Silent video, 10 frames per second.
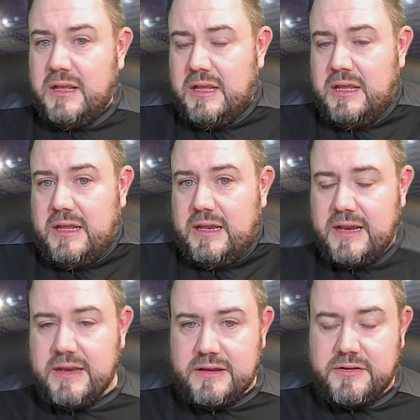
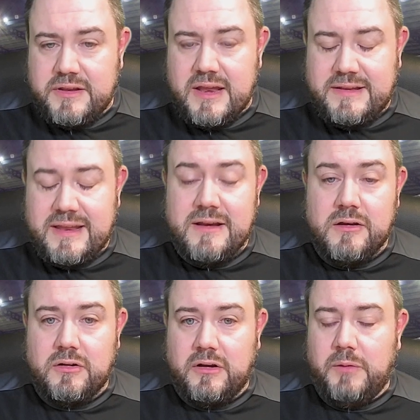It didn't
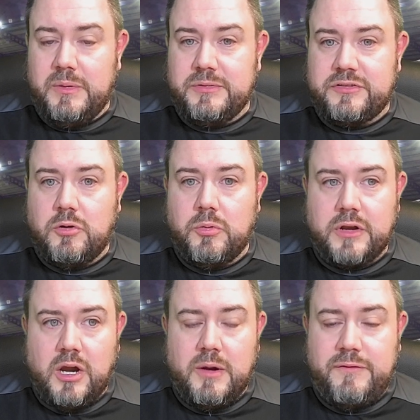look like we would score a
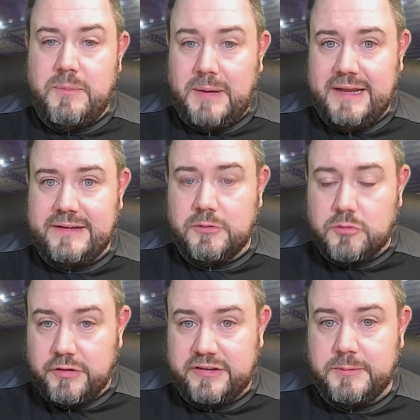goal if we played till
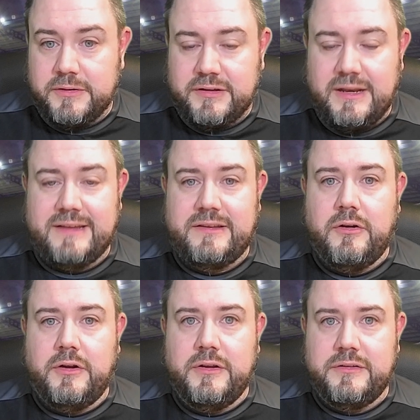Christmas, and that's
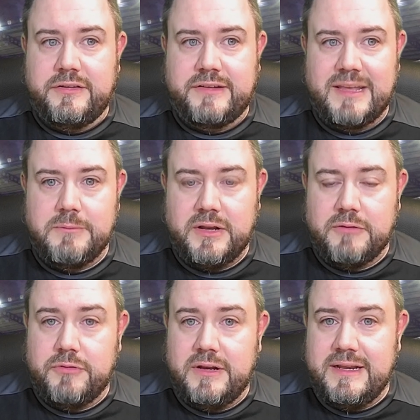not an understatement. It
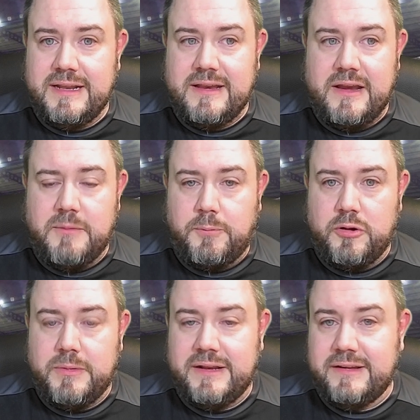really needed an
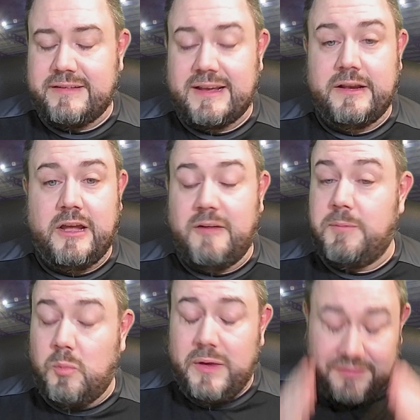improvement in the second half.
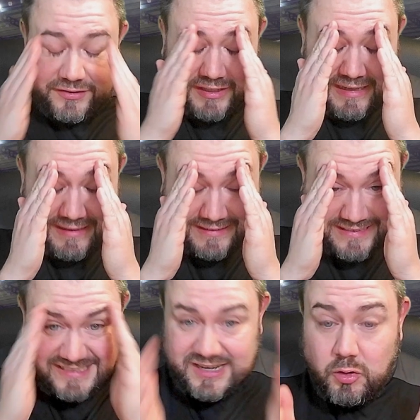But we've seen this
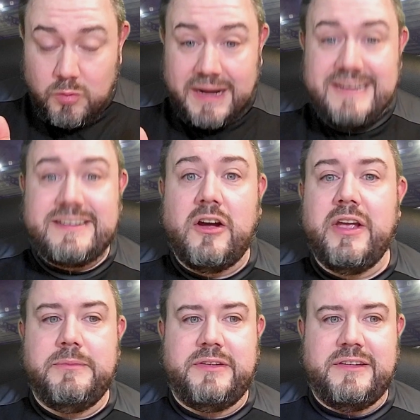so many
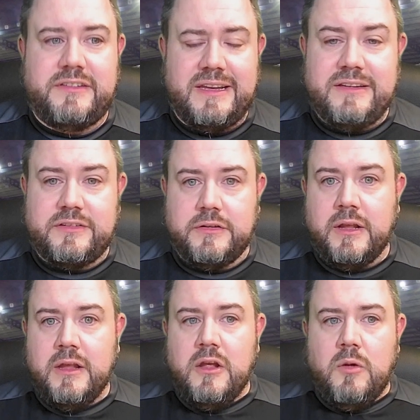times this season
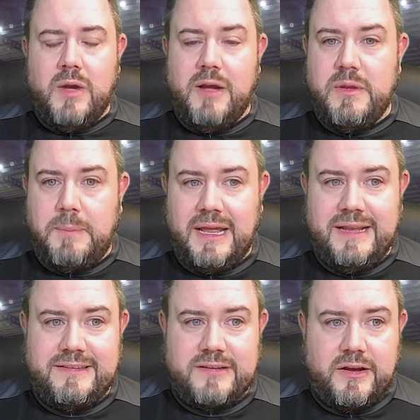where we play
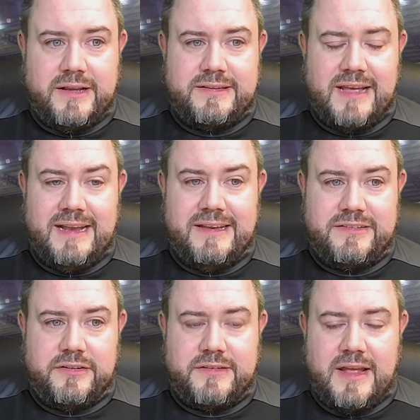sides and it's
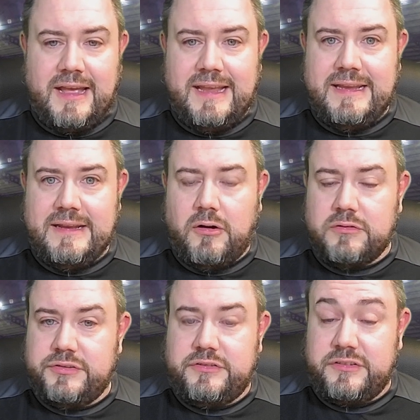just
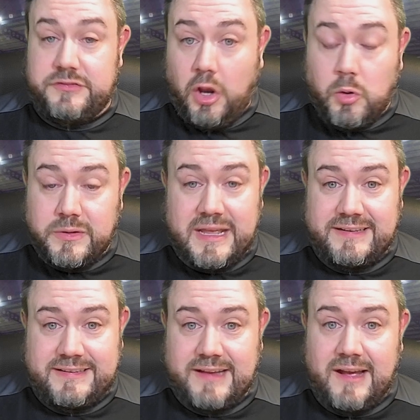Oxford just don't get
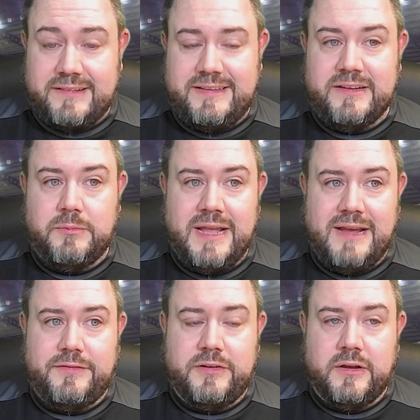started, and we
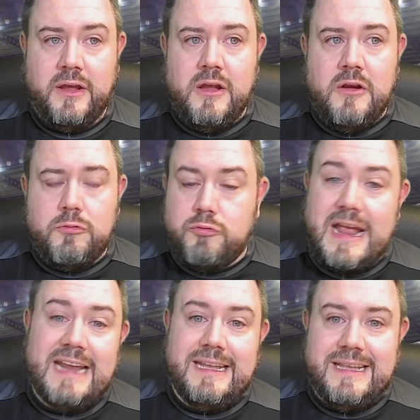have to
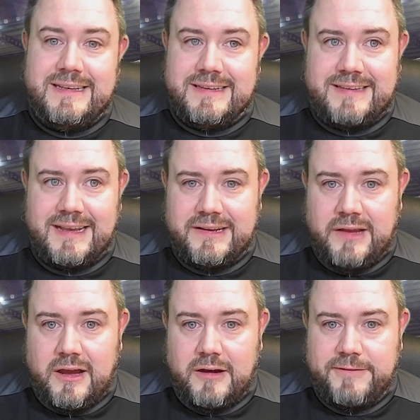rally in the second
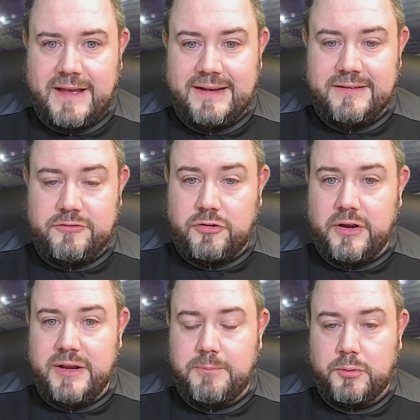half and try
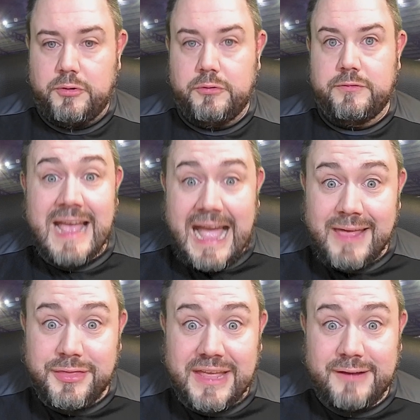and improve.
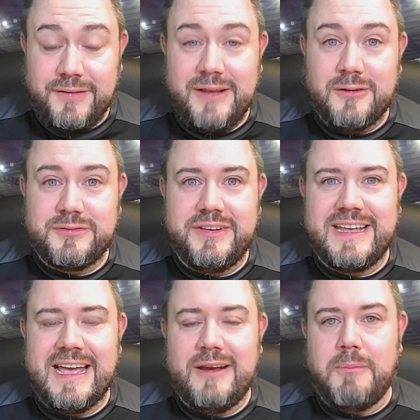And thankfully, Oxford did
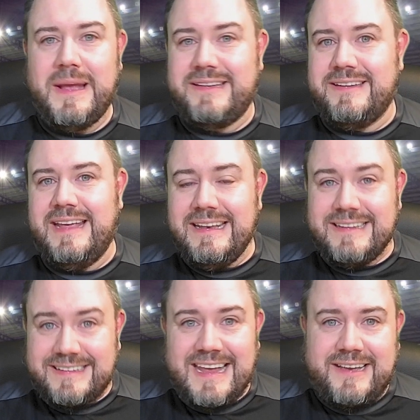get a lot better in the
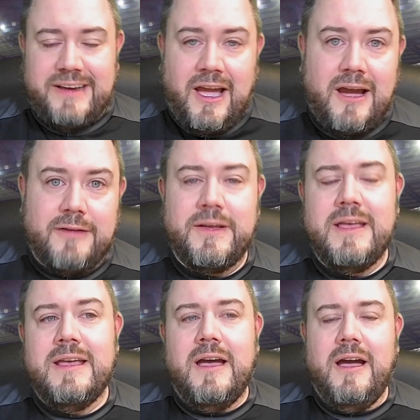second half.
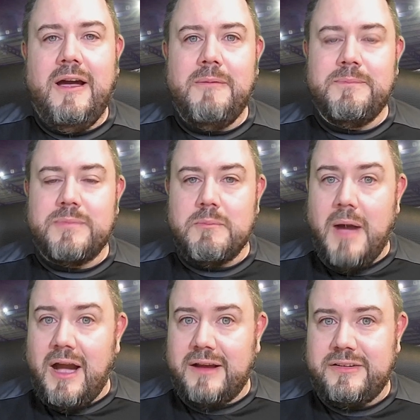
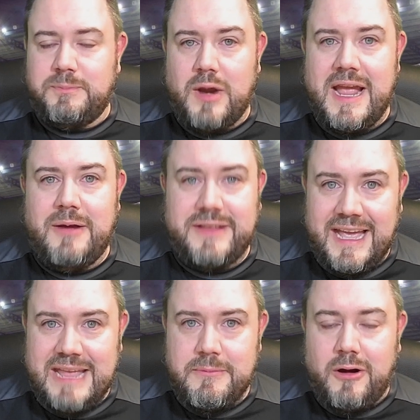Marcus Brown
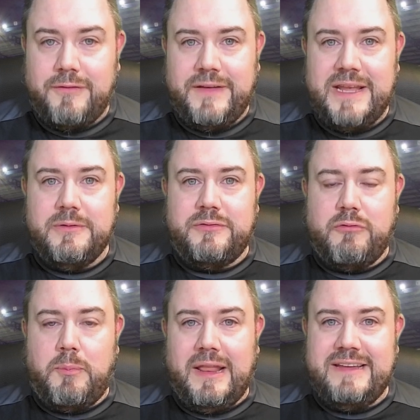came off. He was
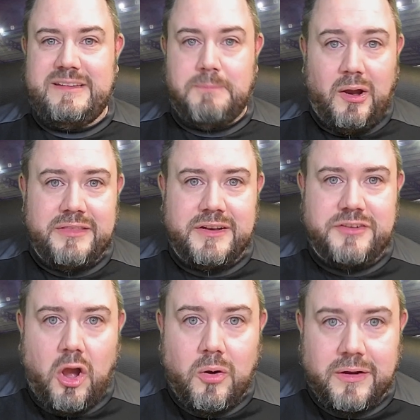replaced by the
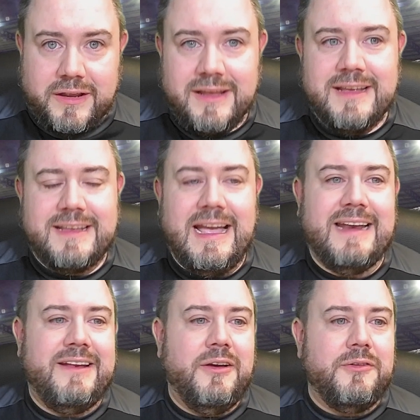donk.
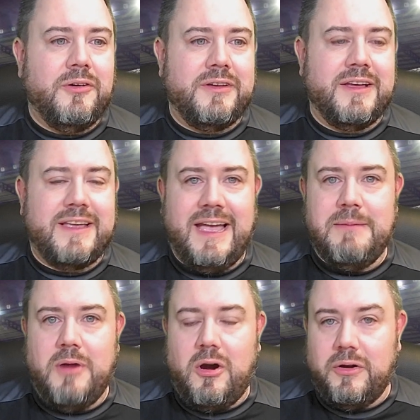Gatlin O'Donkor
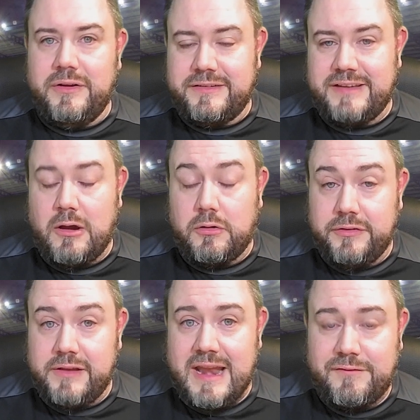came on. So Oxford
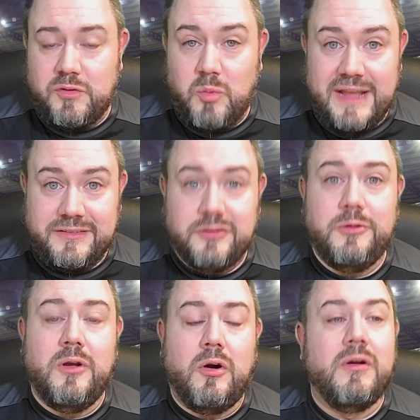didn't have to wait too
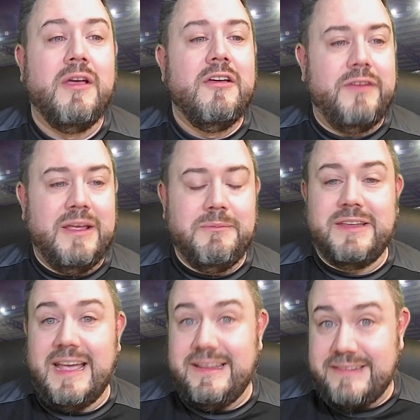long for him to
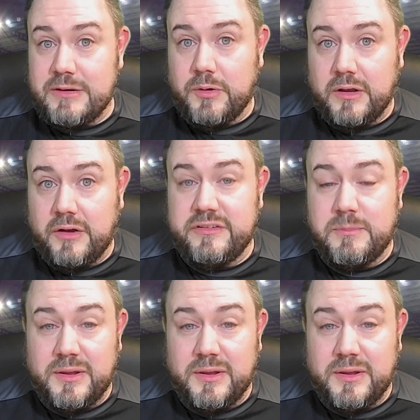get his equaliser.